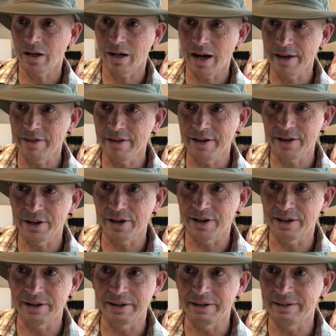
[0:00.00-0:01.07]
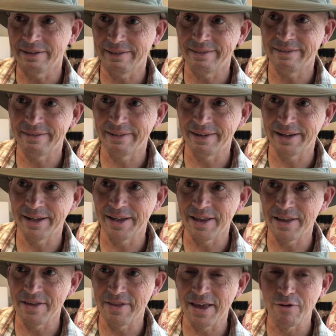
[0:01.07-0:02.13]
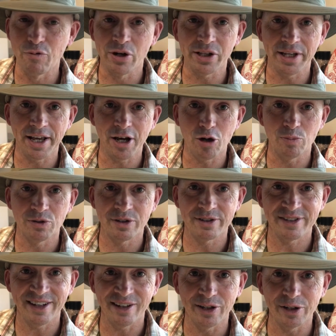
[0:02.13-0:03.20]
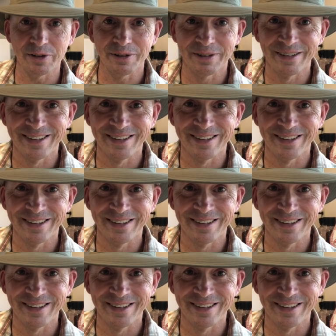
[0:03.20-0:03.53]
I think uh, they really helped sell it